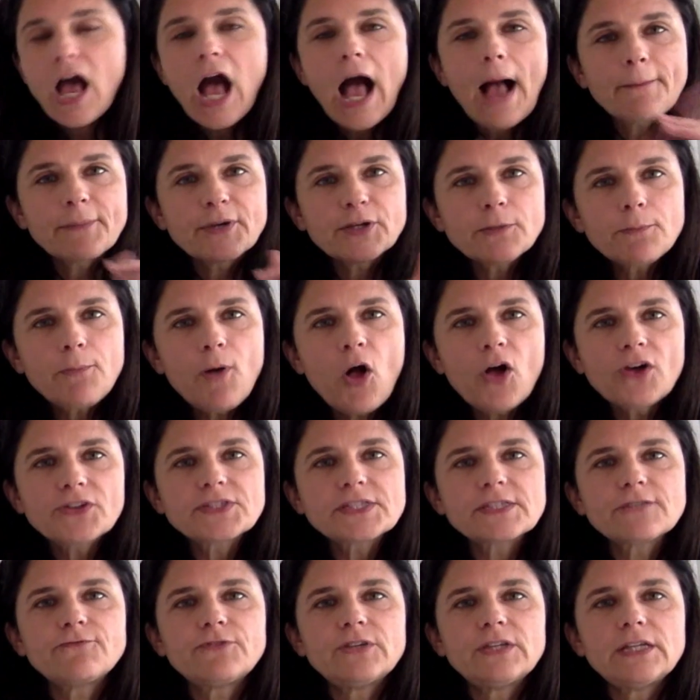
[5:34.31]
I'm going to pause
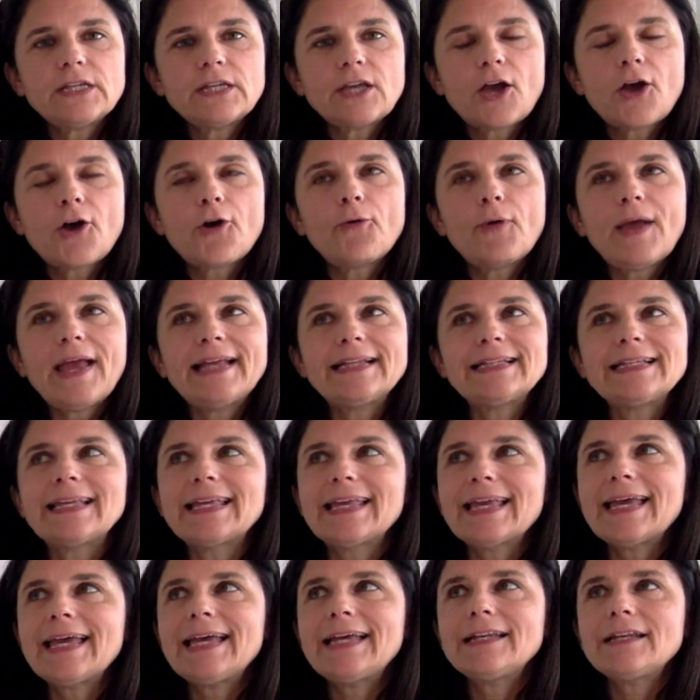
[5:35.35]
the video and
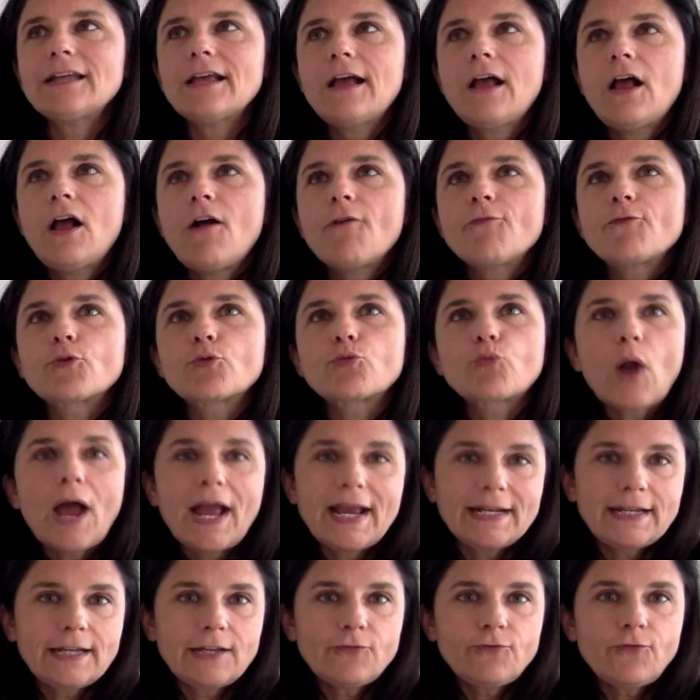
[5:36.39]
get the
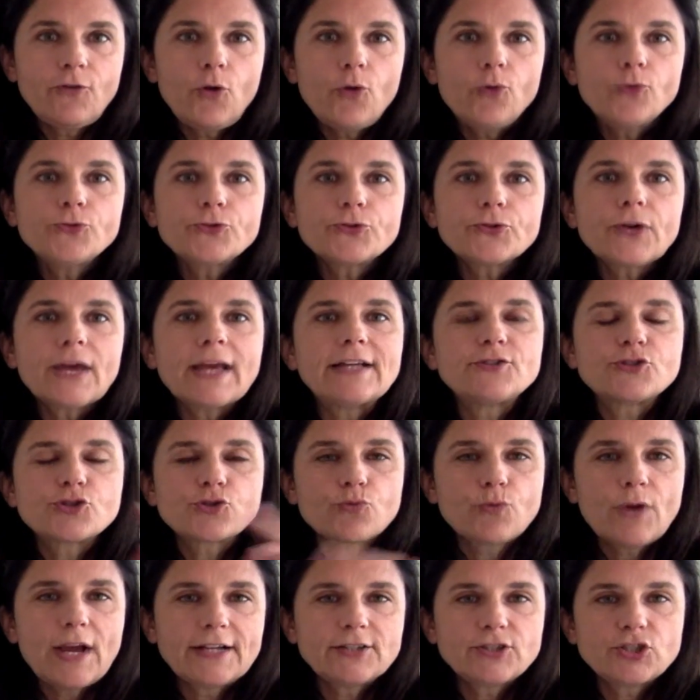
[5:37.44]
writing folder and
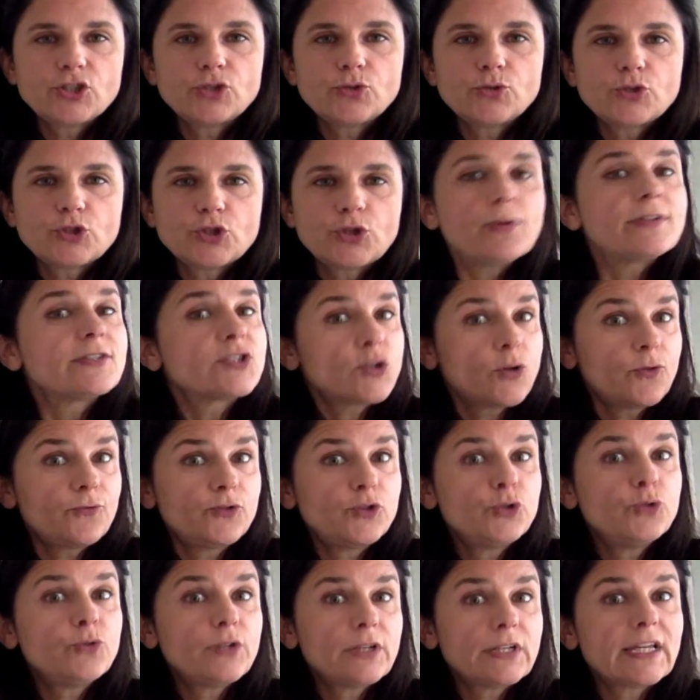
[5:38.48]
direct you to, and so if
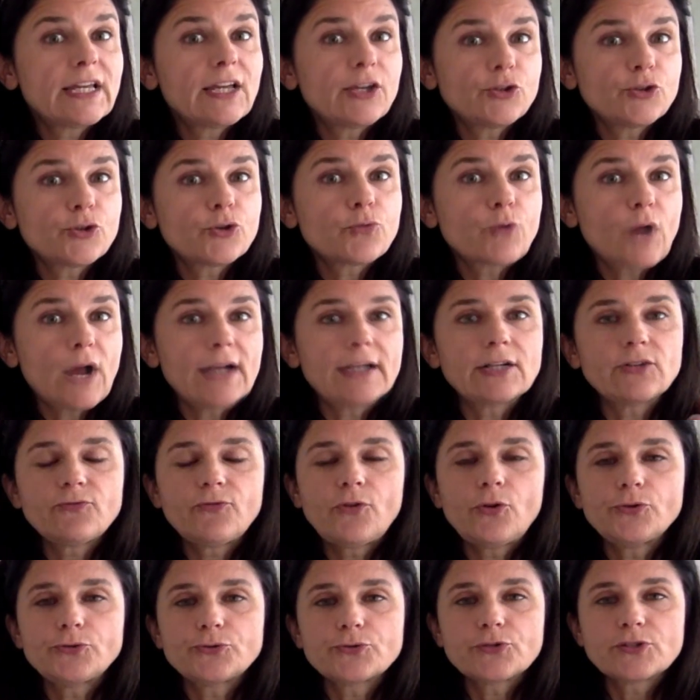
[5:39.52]
you can get your writing
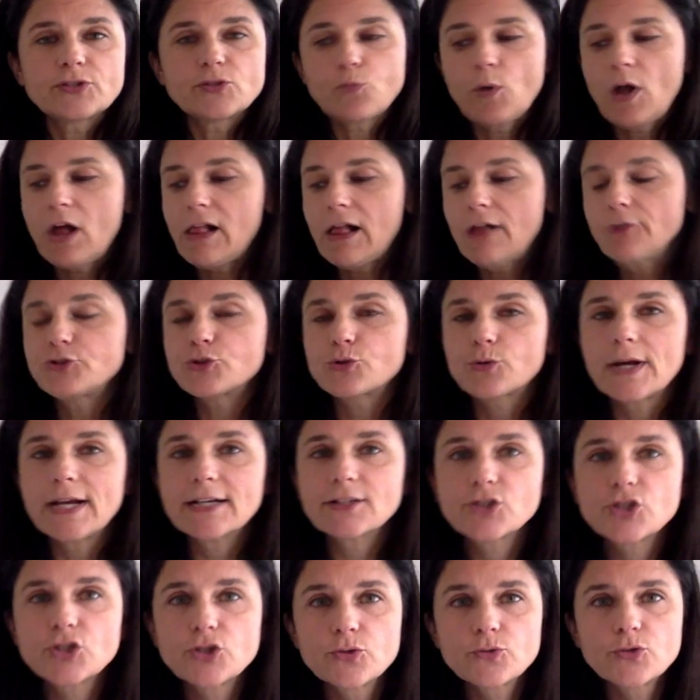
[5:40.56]
folder as well, I'll
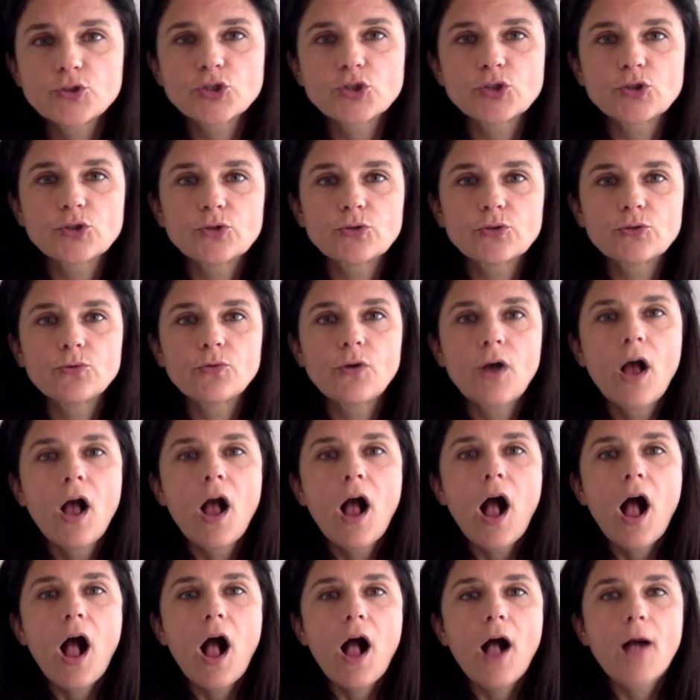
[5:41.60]
direct you to
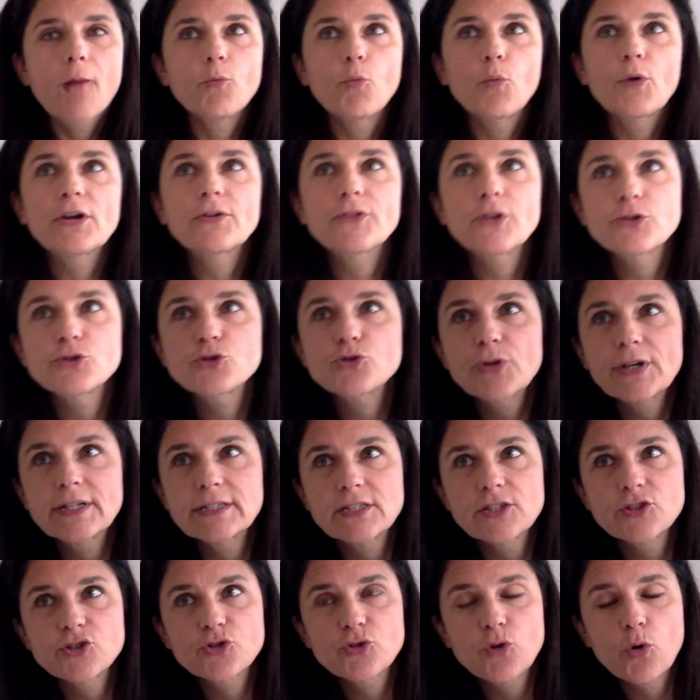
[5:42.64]
where those
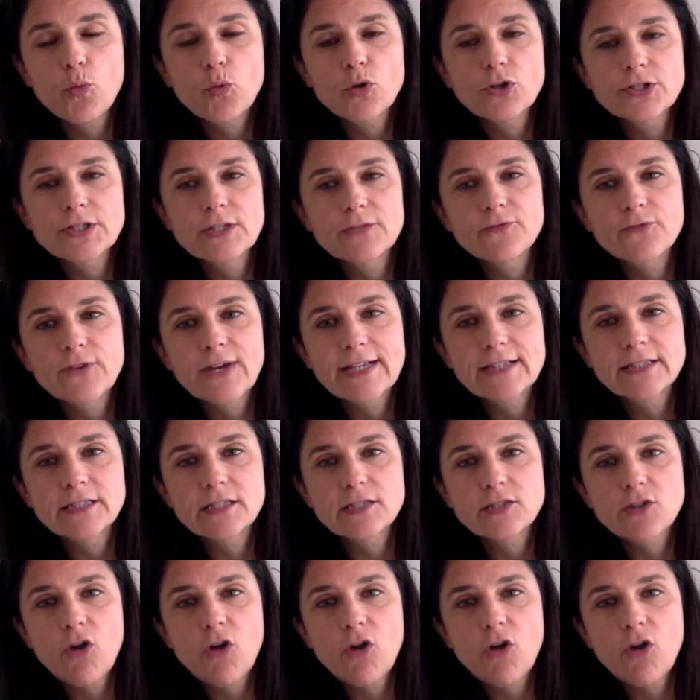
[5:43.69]
transitional words and phrases